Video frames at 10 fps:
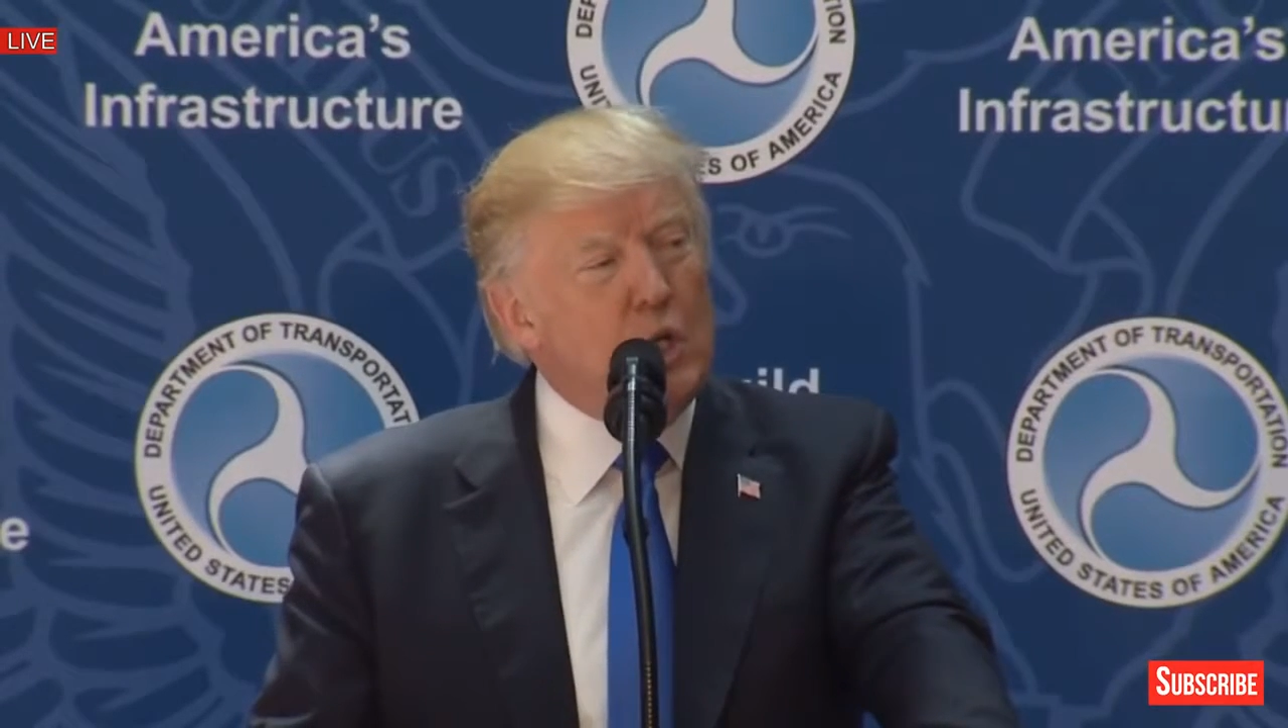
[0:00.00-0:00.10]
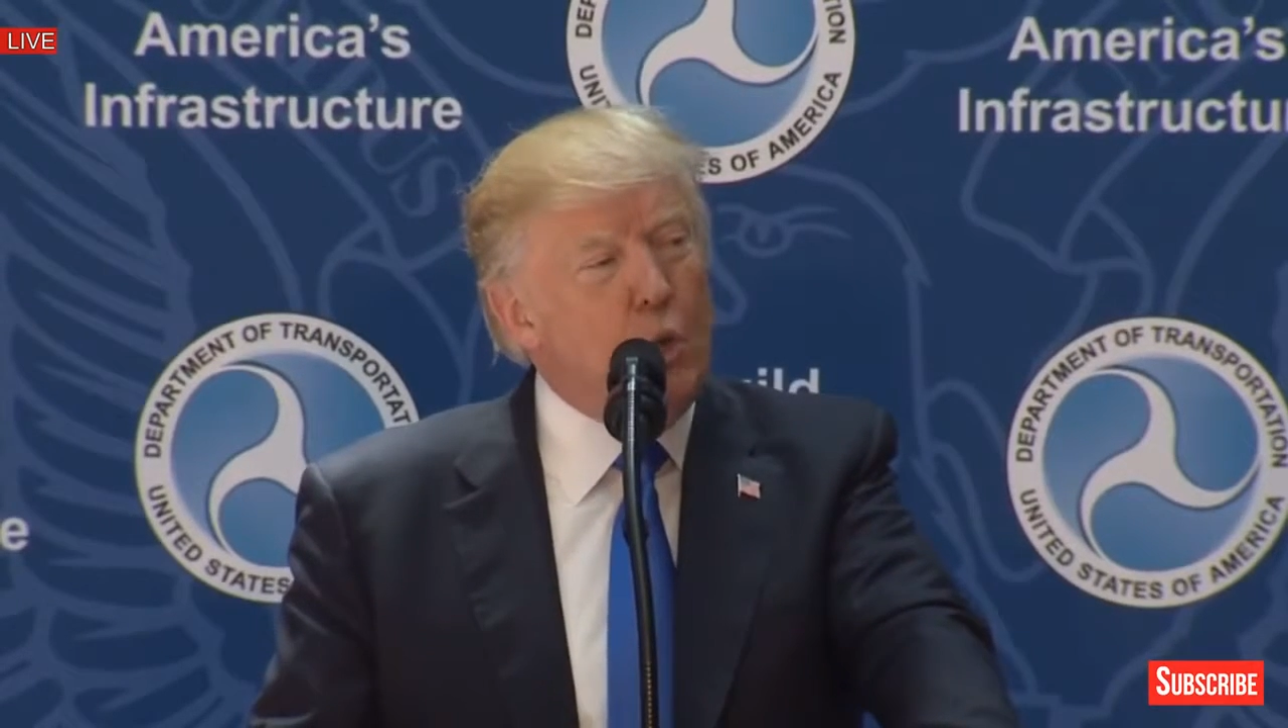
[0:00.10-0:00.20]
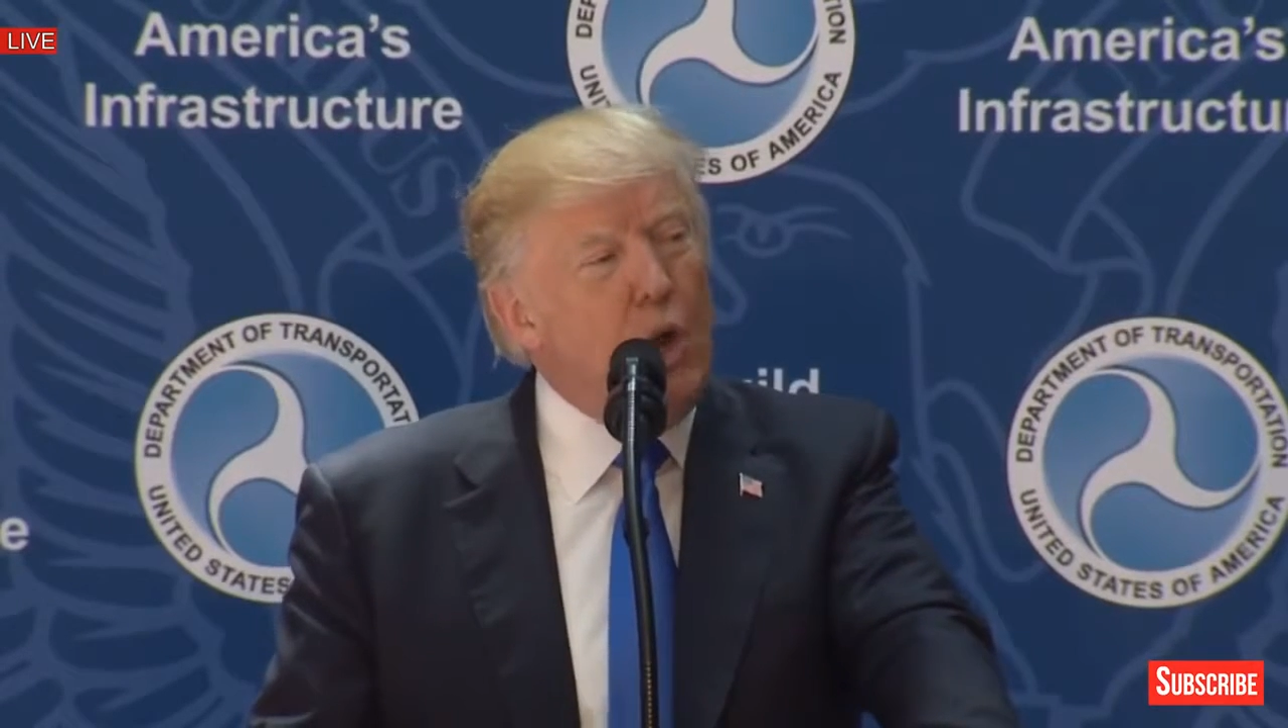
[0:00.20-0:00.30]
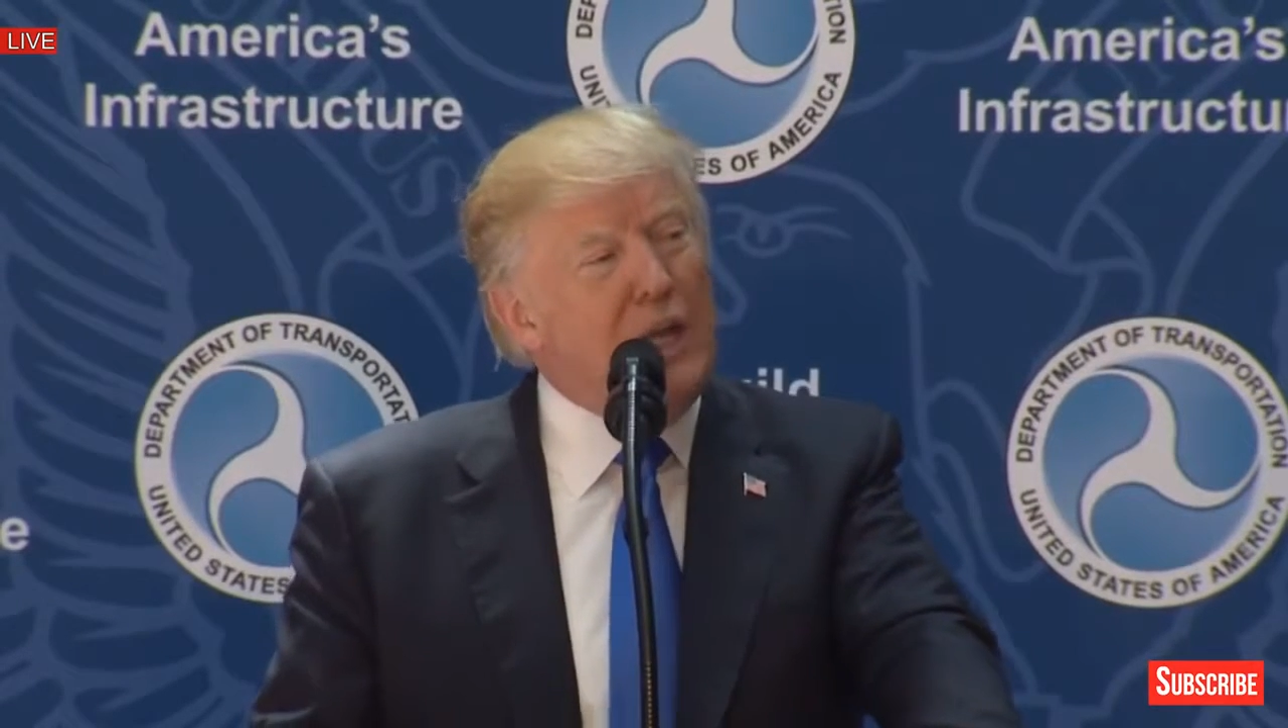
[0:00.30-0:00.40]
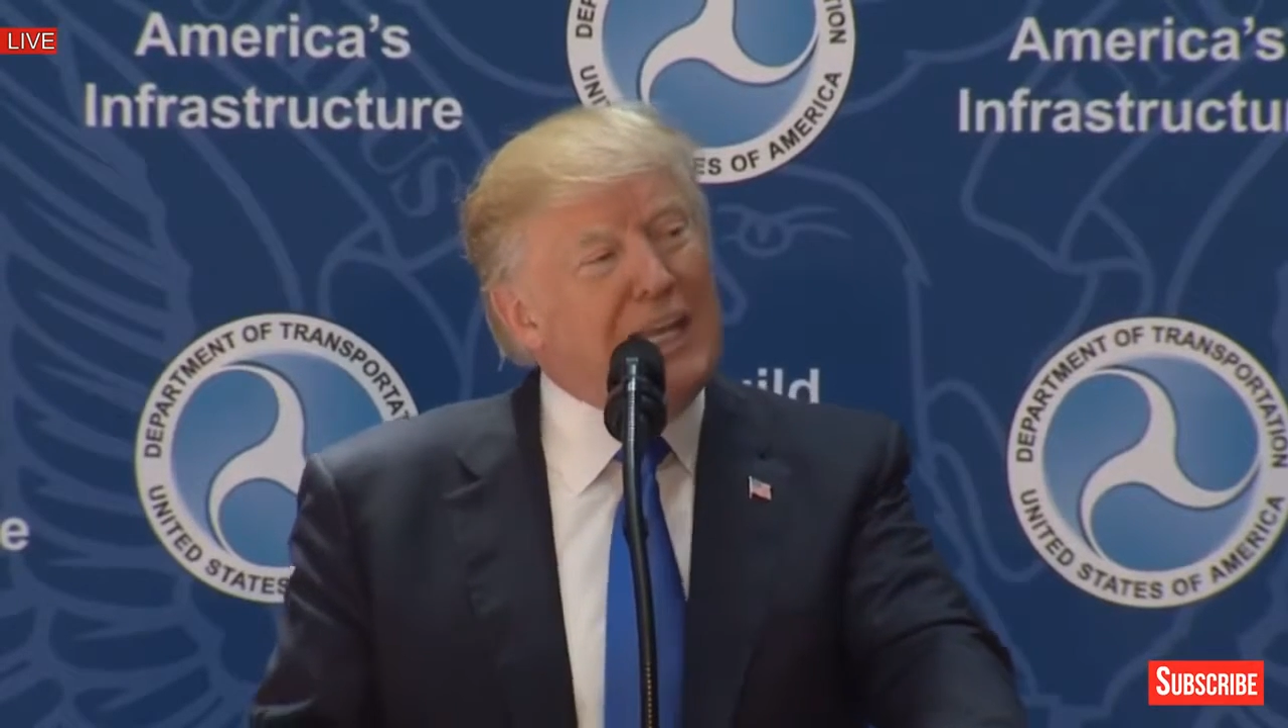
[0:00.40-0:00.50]

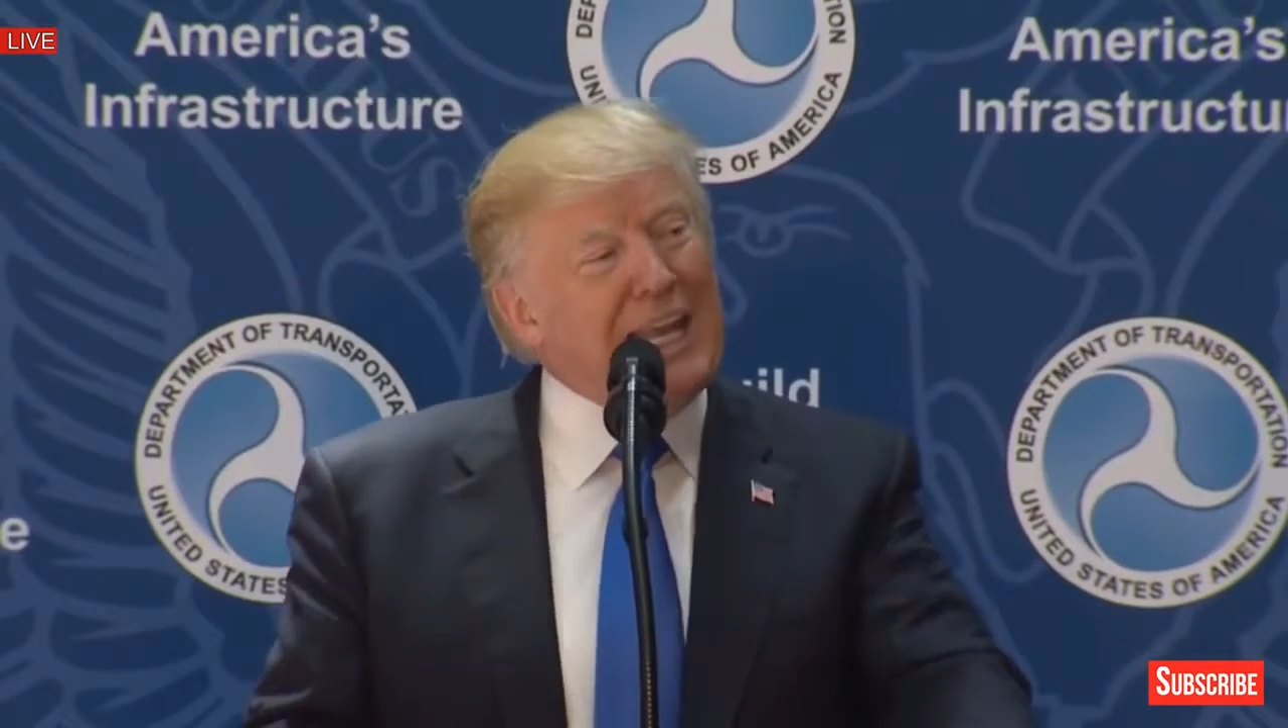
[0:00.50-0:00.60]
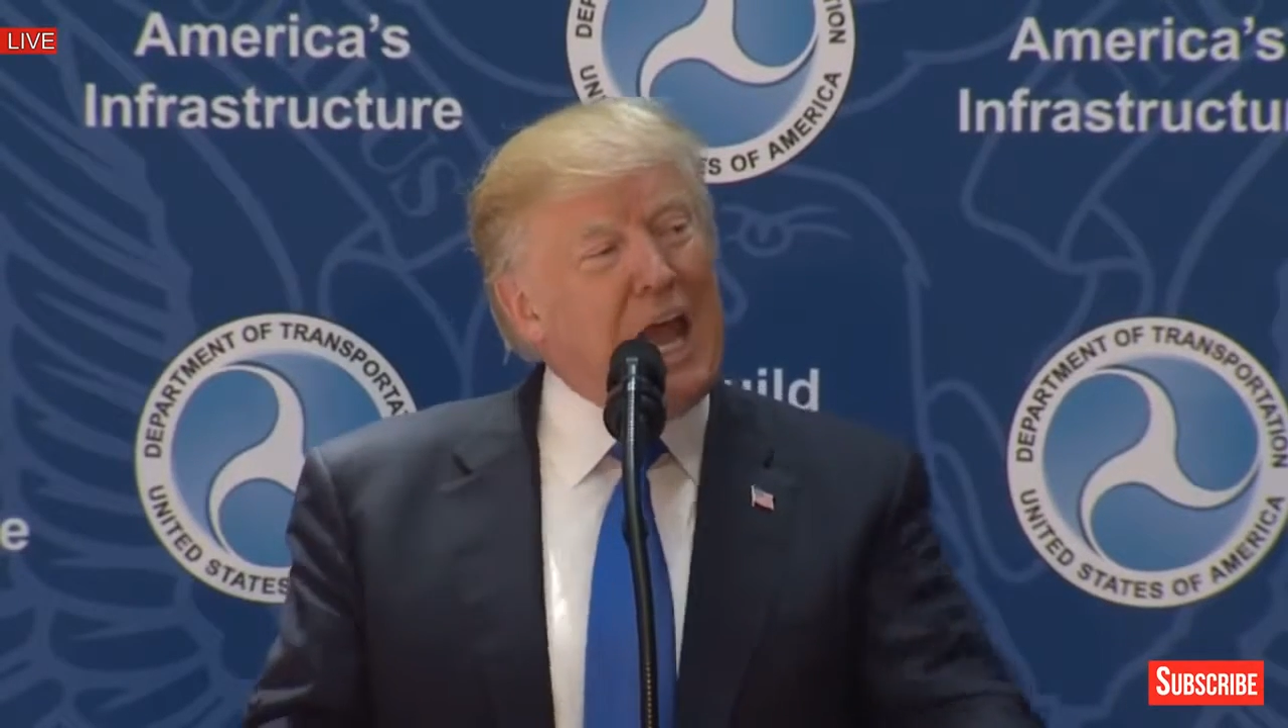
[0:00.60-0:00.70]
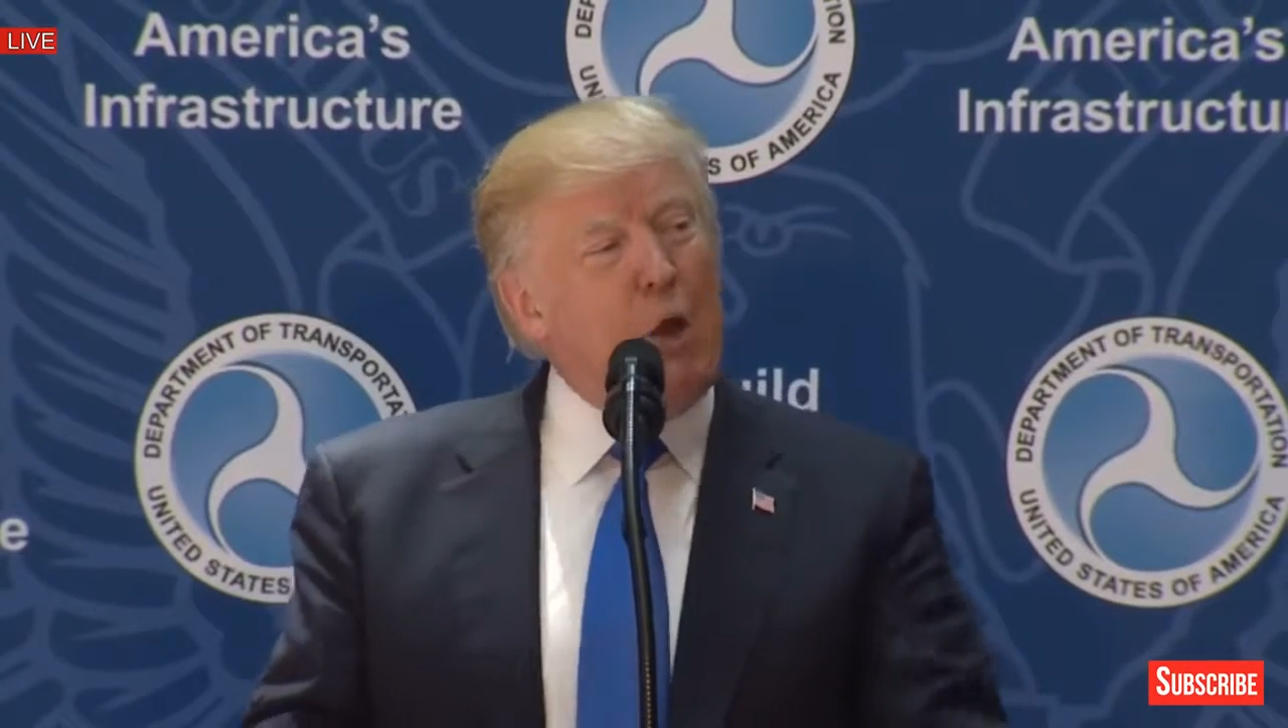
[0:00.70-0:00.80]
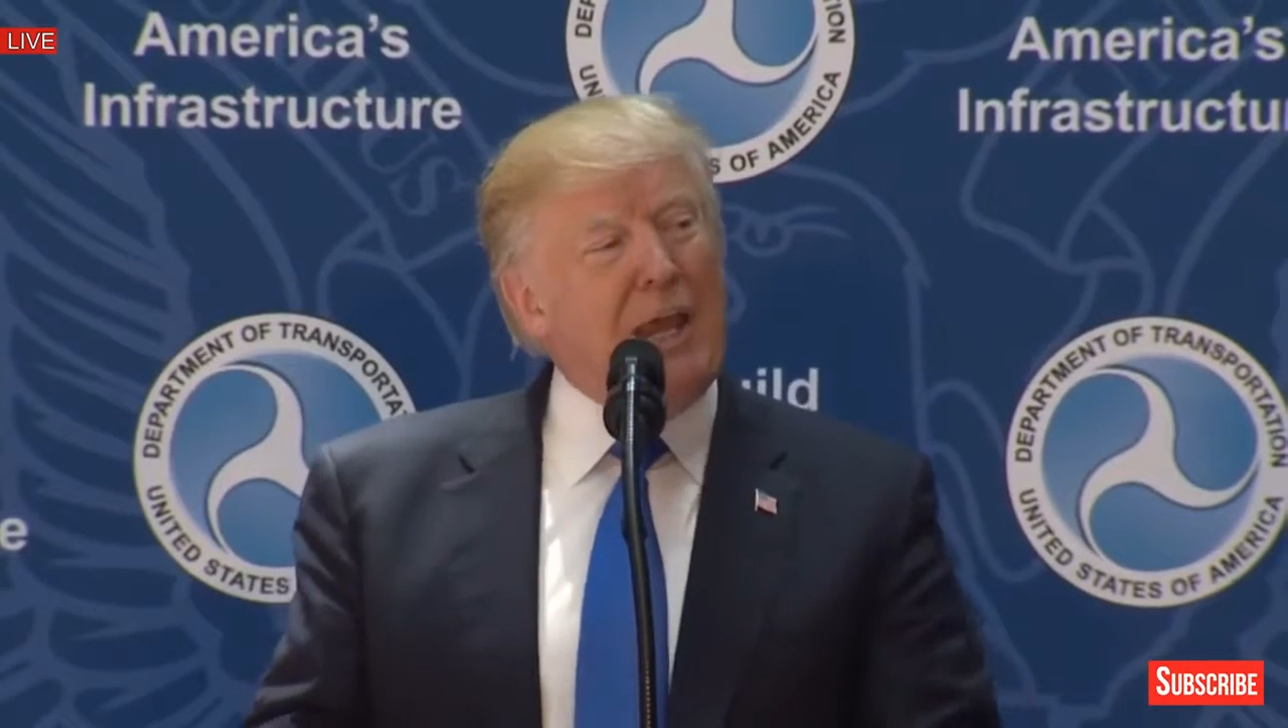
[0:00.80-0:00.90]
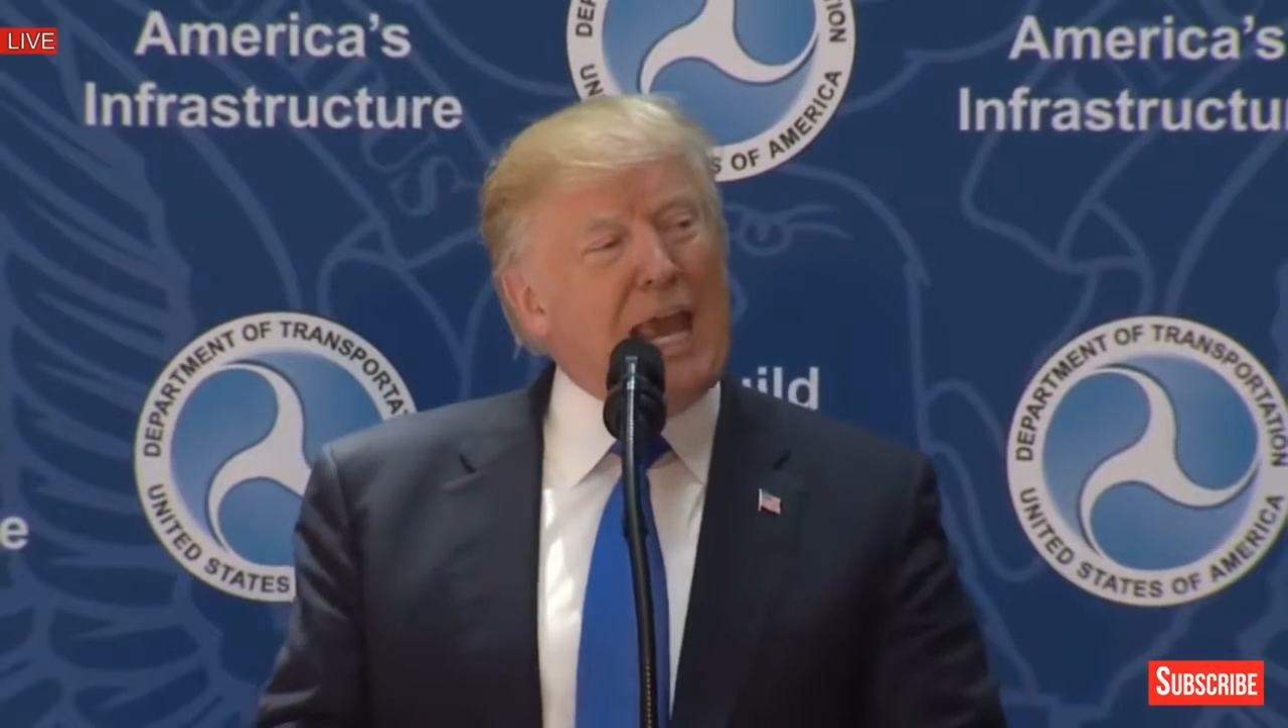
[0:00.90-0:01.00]
while
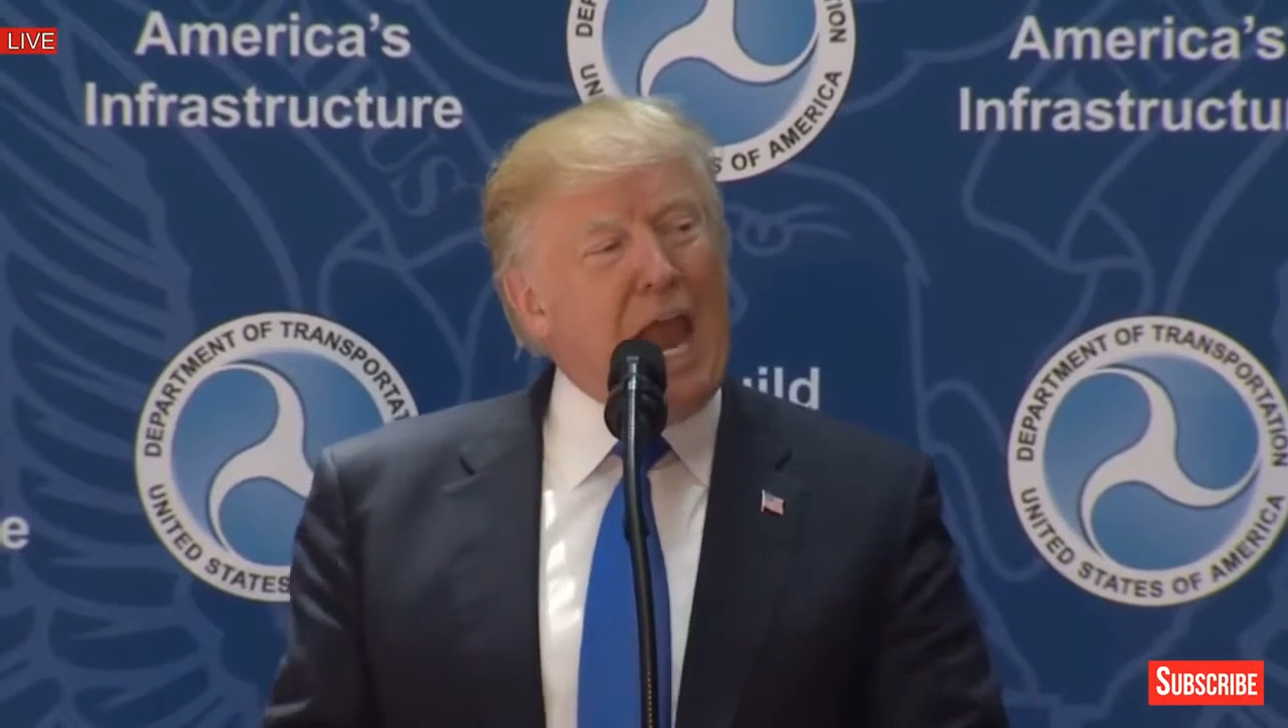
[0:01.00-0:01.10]
allowing